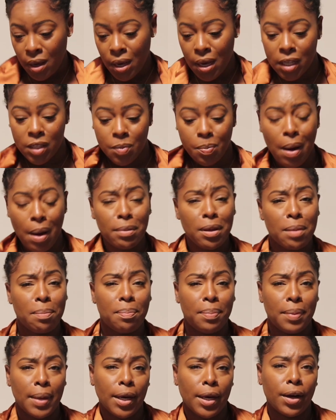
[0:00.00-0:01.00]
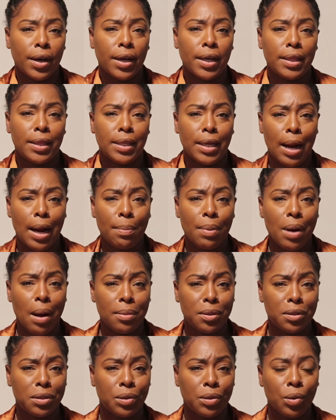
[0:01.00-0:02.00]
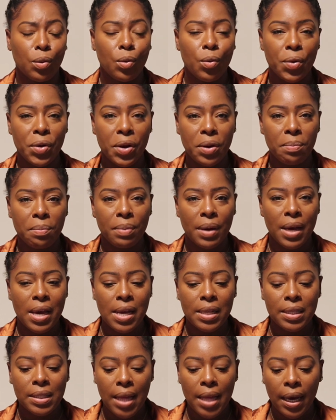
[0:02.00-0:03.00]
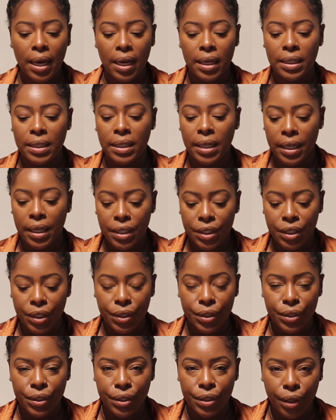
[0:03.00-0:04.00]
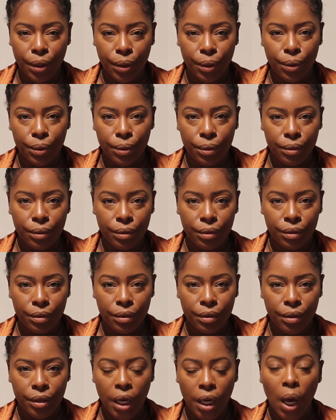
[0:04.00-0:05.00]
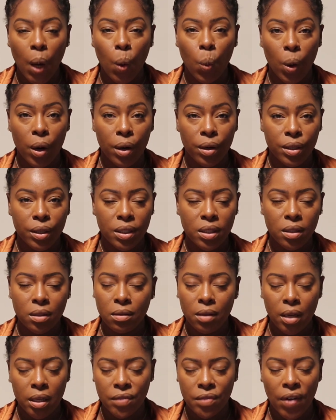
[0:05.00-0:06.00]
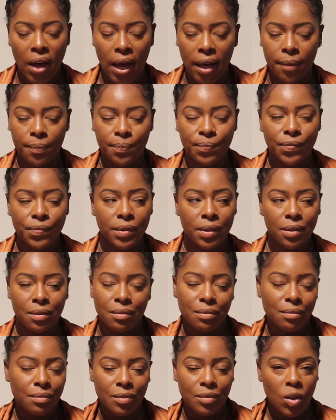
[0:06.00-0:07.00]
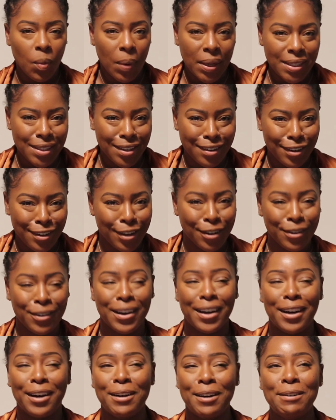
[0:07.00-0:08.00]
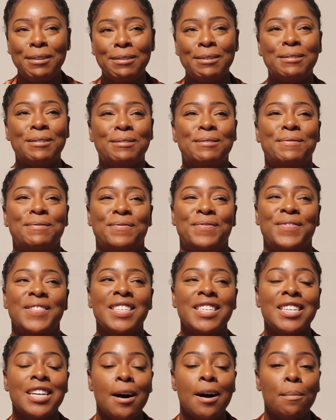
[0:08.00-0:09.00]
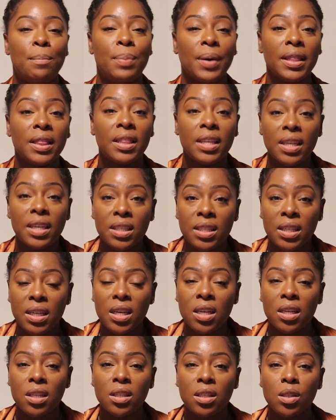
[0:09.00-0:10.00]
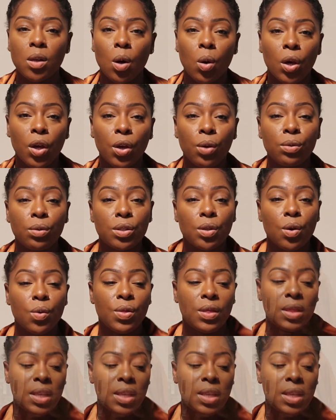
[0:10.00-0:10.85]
is probably bigger than I probably should have ordered, but it's like a duster, so it works. It's fine. Nobody's gonna know. But this is so cute. So